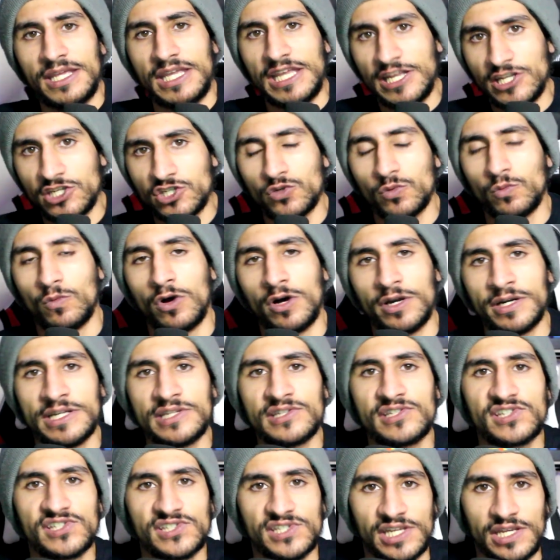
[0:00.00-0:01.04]
each one
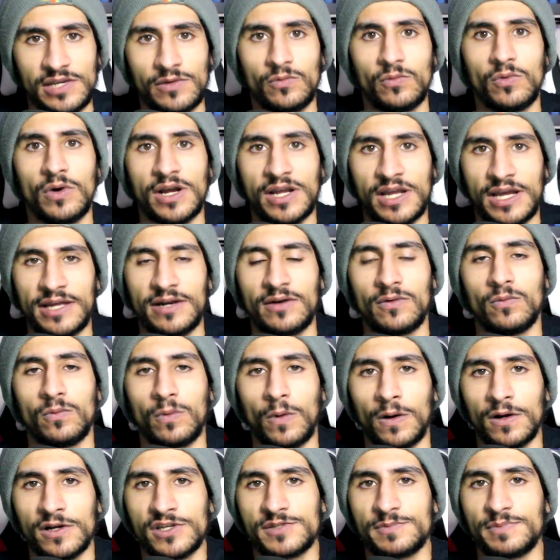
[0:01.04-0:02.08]
and see what kind of
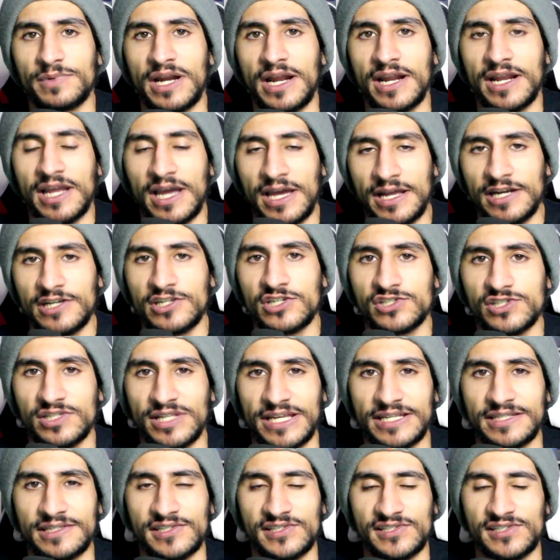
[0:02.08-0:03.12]
works. But I kind of just
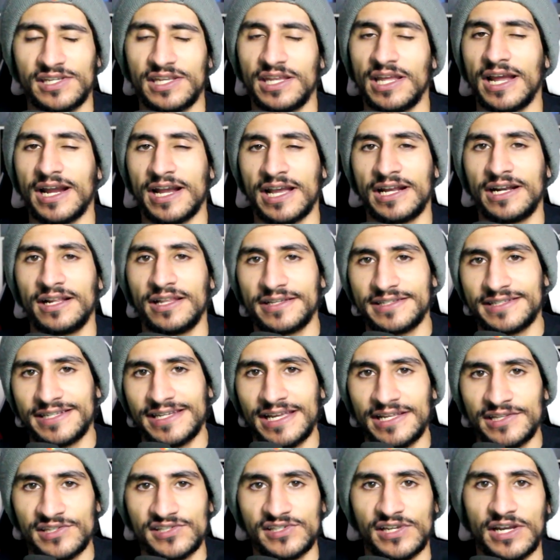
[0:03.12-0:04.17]
like to see, I kind of like to
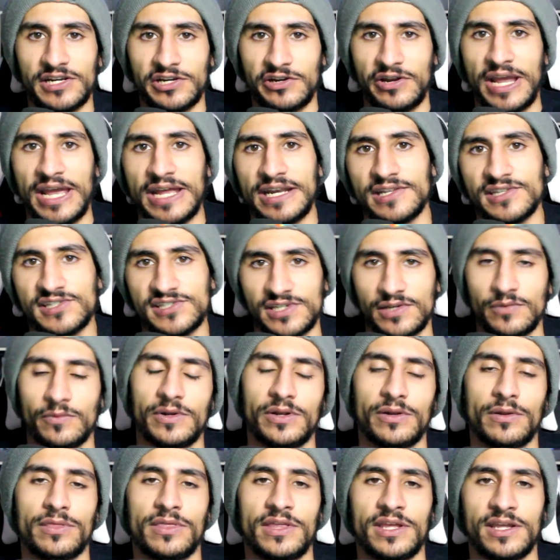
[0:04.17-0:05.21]
get inside your head and see what
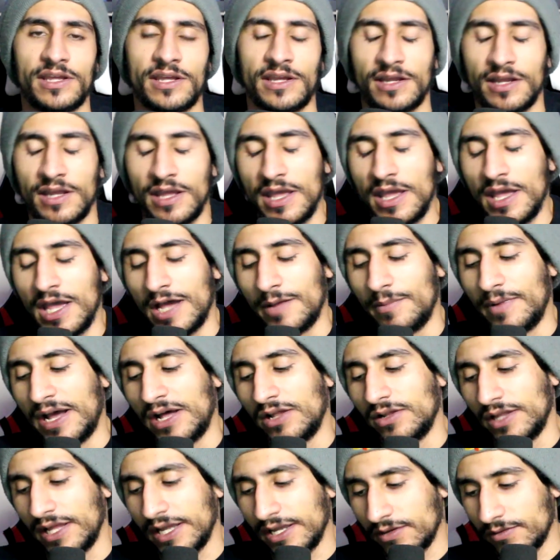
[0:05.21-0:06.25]
you're thinking
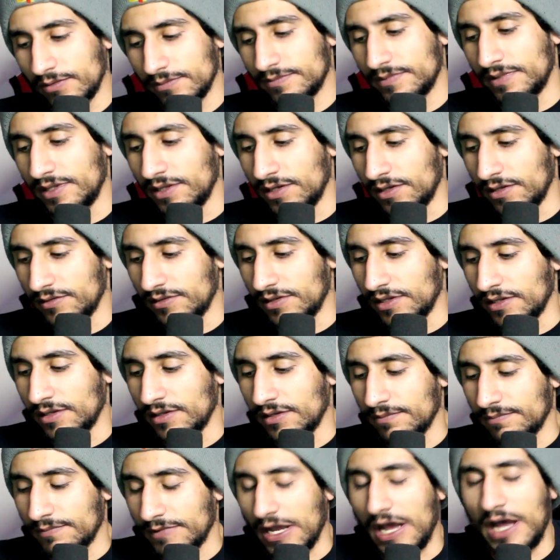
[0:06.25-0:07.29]
about like
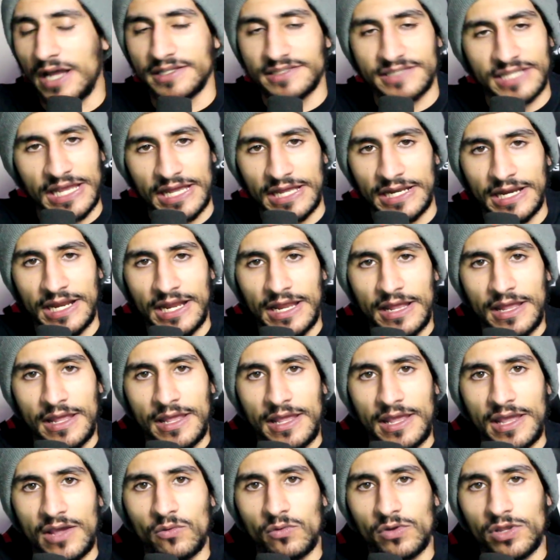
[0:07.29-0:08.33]
the content
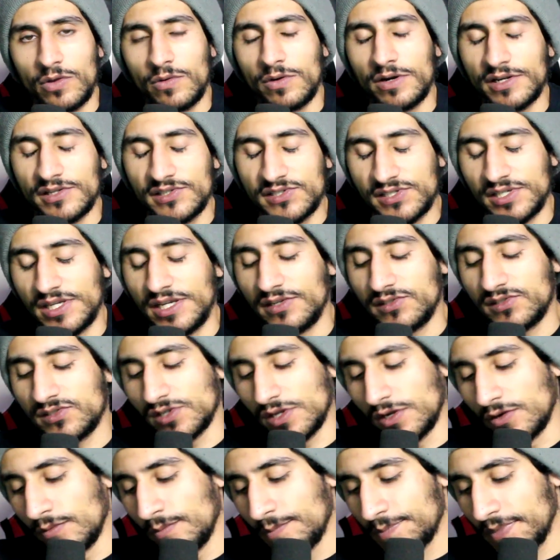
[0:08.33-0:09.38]
and what you want to see.
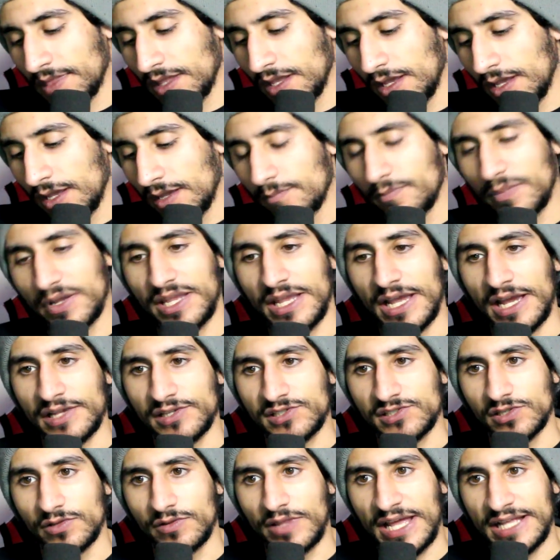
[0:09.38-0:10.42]
So, but yeah,
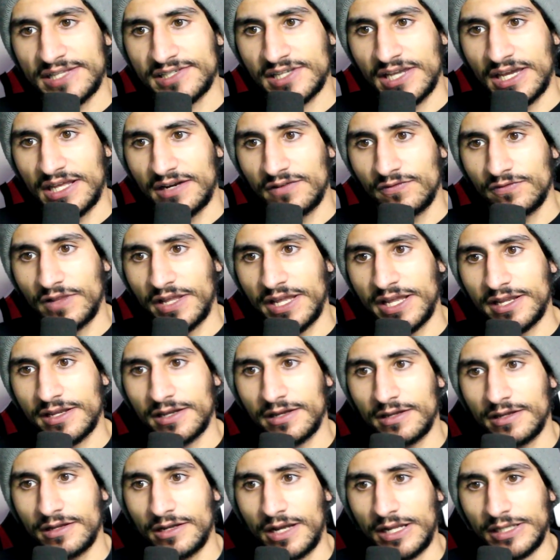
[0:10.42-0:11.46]
so that's kind of like
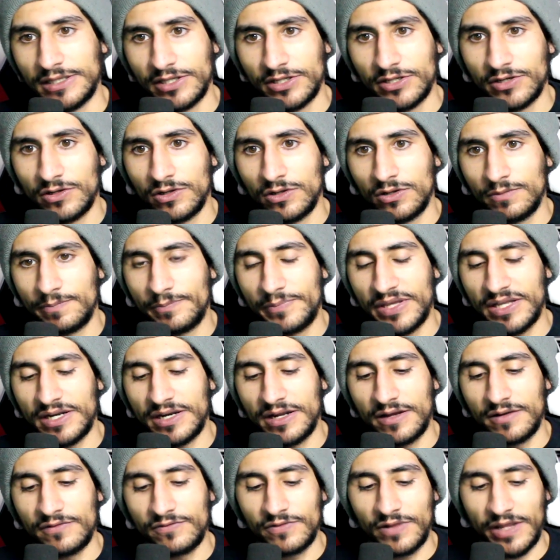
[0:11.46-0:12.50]
a little bit
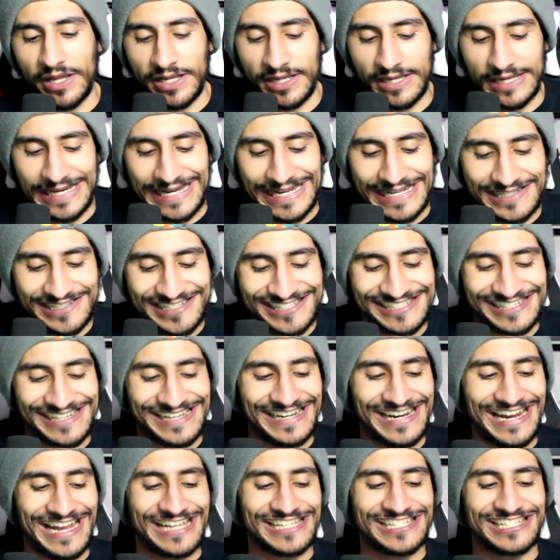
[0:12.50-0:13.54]
of like an
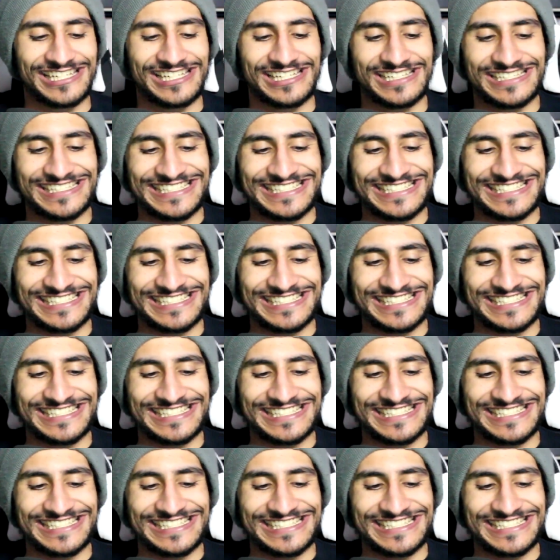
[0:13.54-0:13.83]
insight as